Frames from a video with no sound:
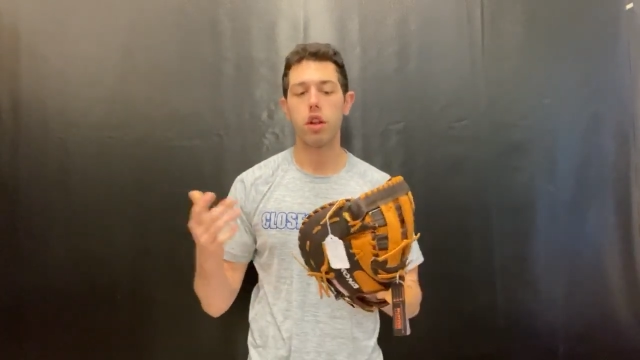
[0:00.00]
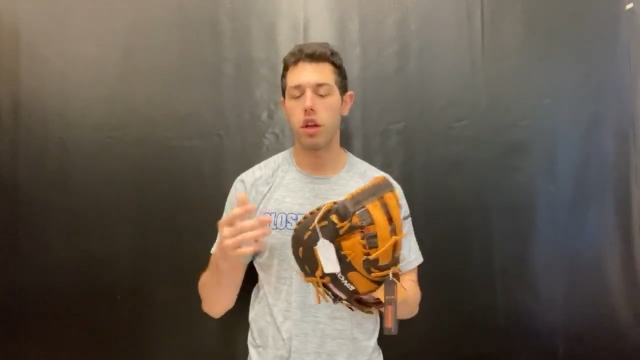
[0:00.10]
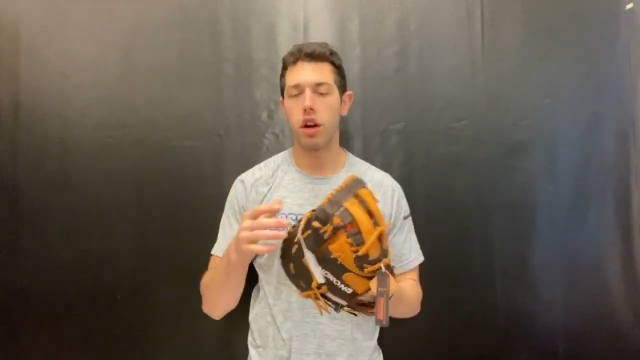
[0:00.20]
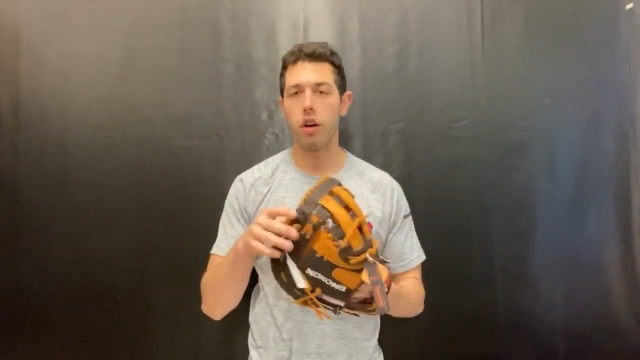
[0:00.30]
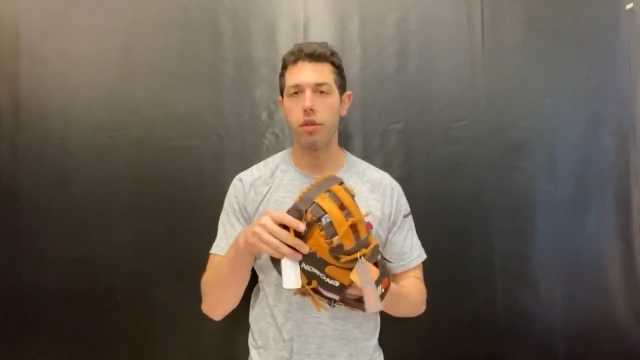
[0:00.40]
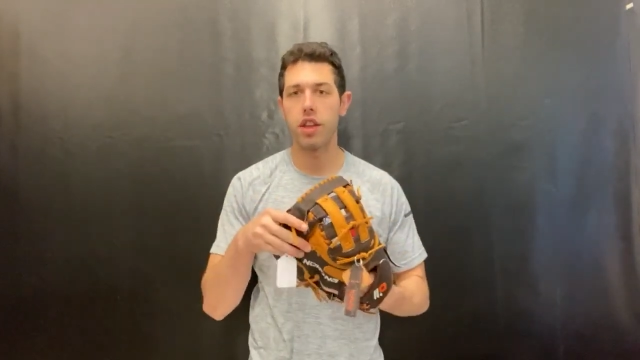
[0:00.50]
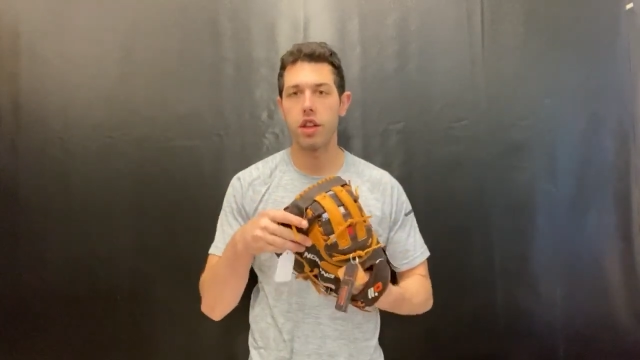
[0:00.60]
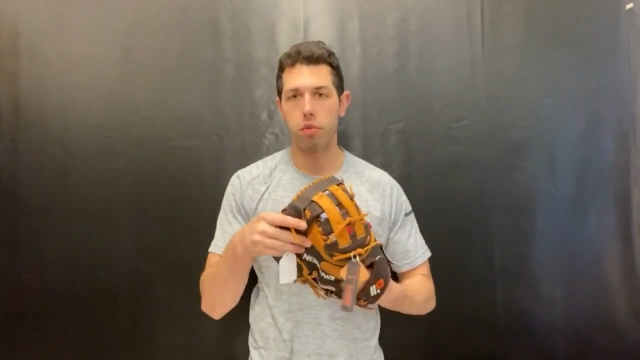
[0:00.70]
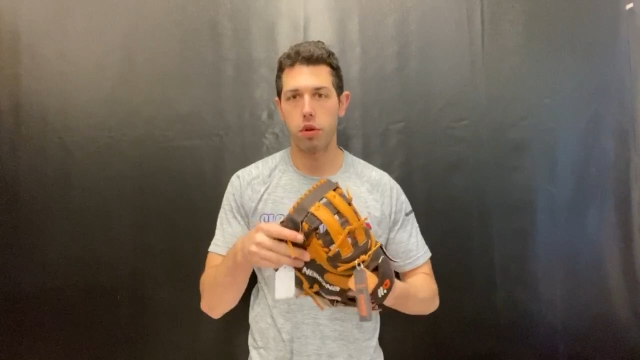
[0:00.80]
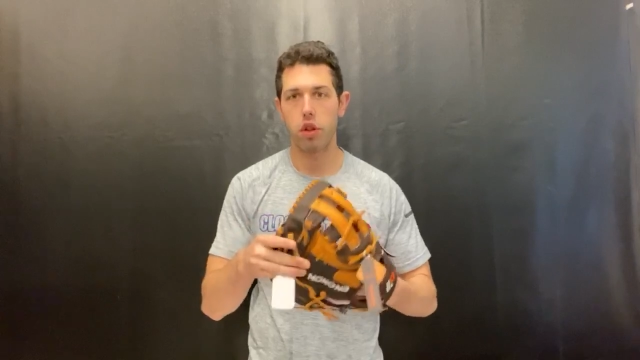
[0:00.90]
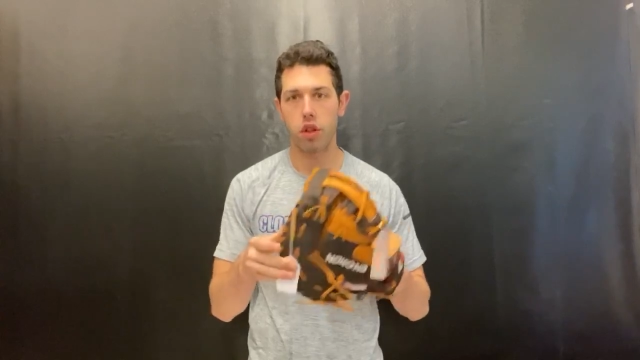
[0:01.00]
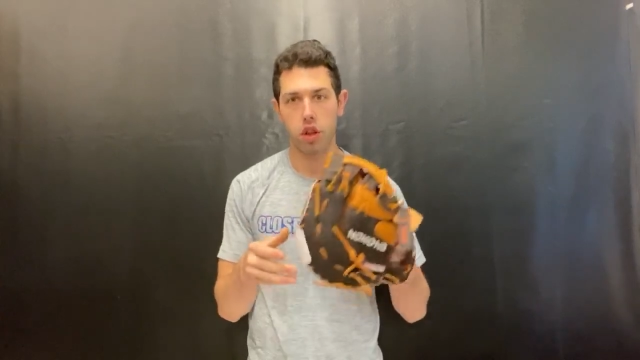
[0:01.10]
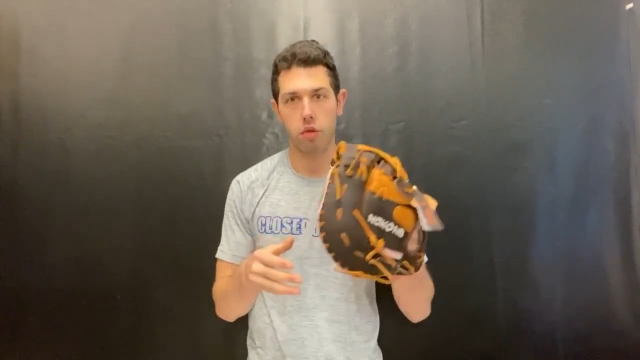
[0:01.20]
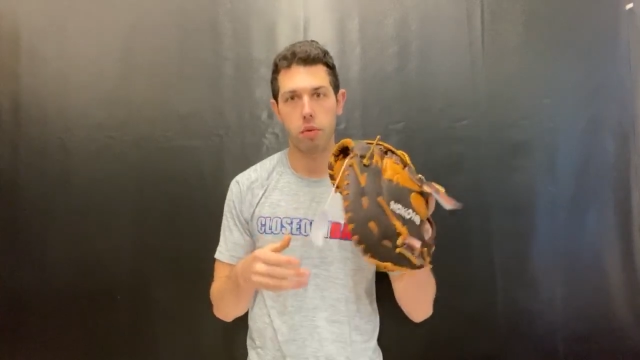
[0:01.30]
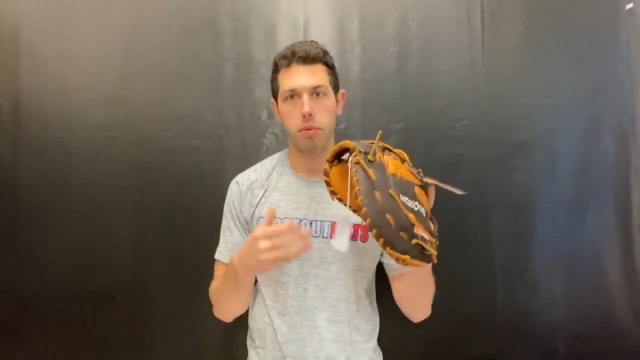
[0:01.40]
You know, this would
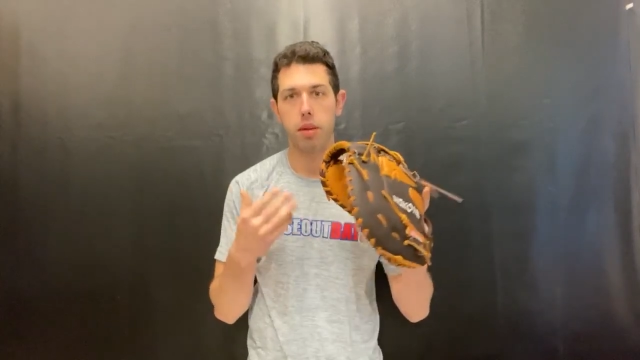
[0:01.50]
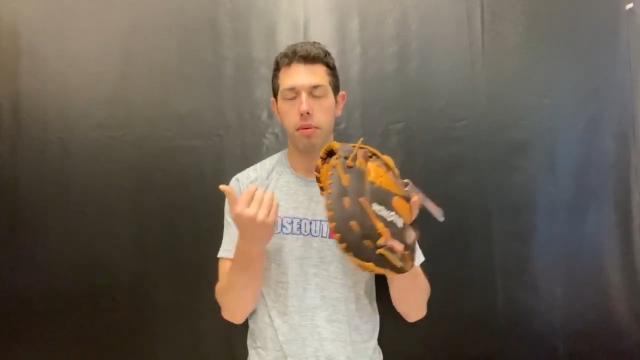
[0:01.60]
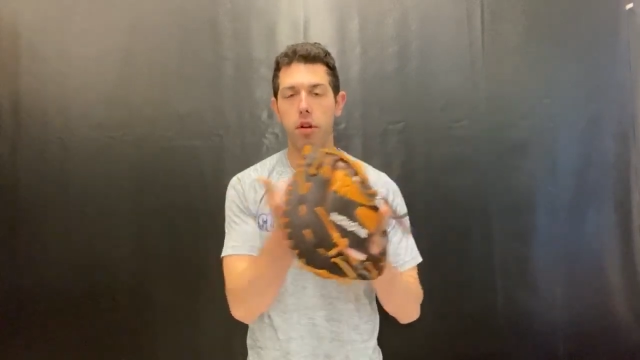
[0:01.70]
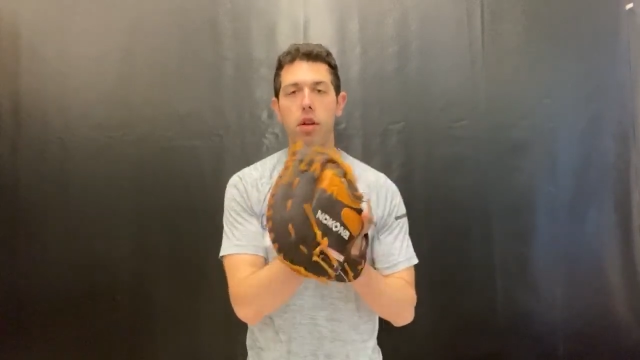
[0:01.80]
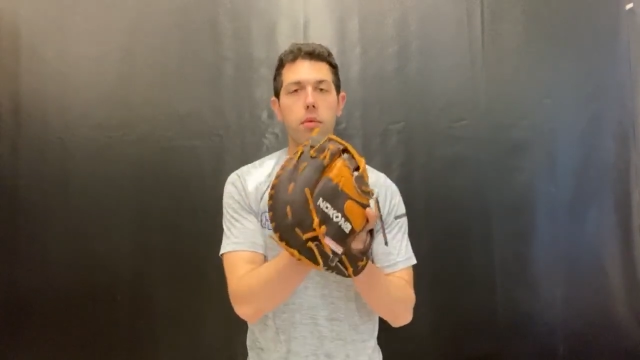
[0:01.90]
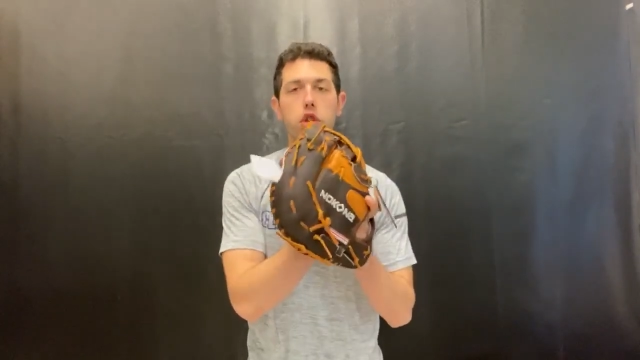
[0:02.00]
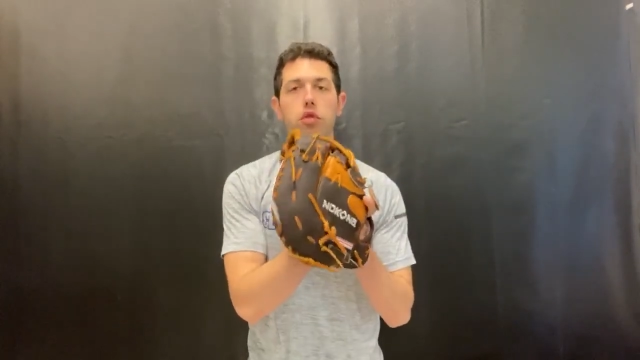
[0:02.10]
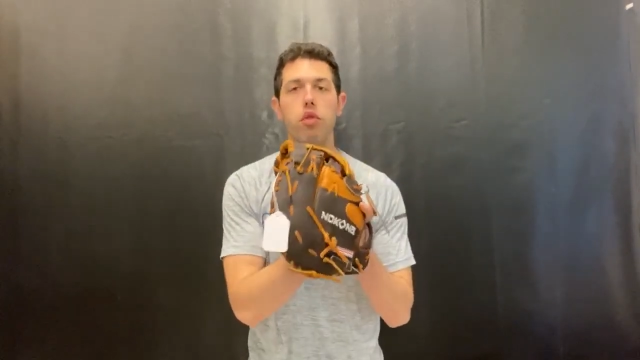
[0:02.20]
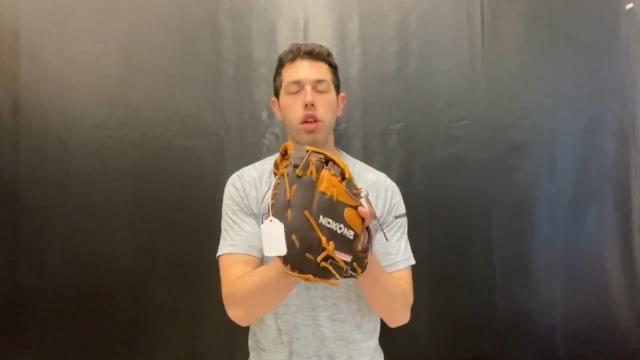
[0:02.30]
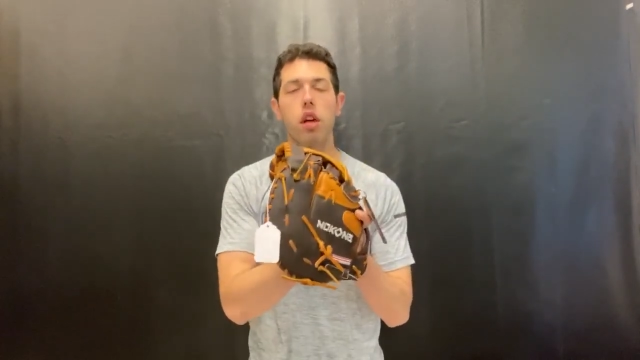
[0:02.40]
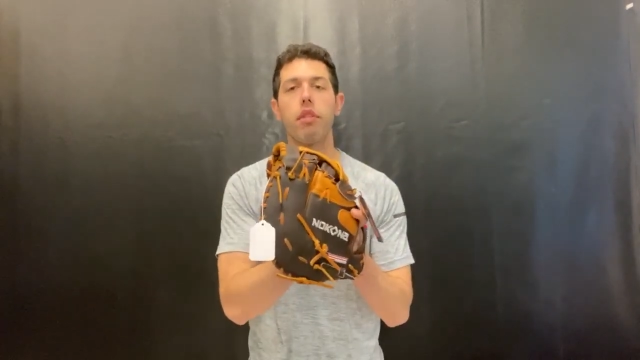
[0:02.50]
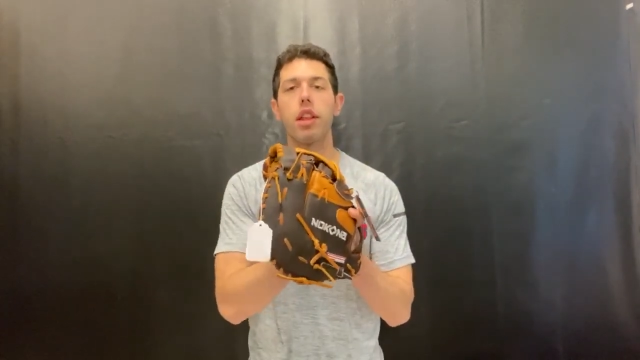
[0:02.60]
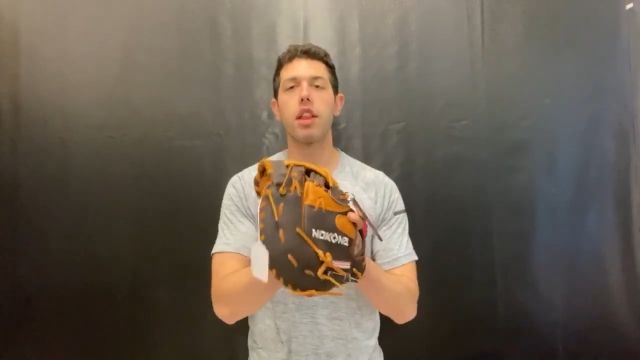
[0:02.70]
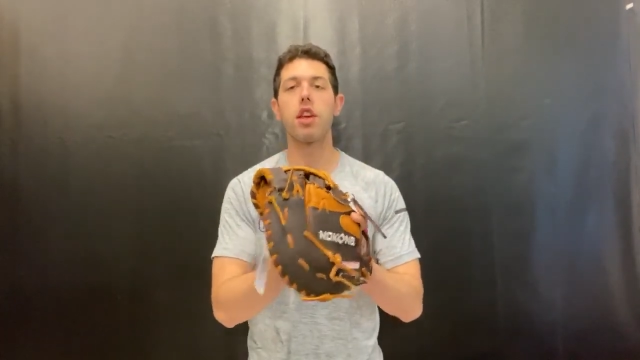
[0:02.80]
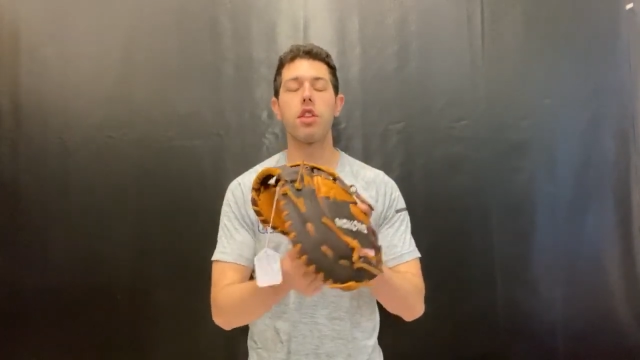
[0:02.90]
be the player that would use a glove
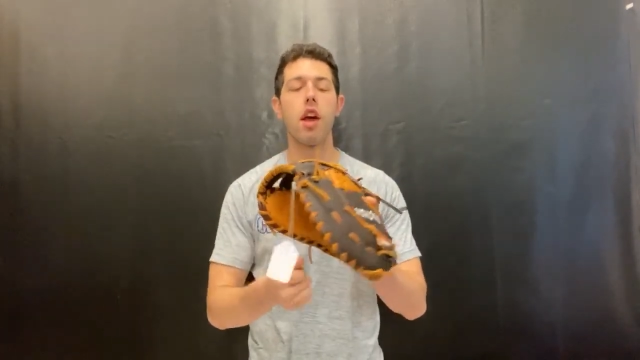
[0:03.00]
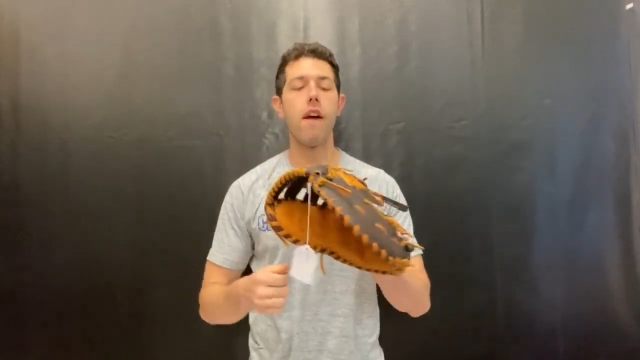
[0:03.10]
like this.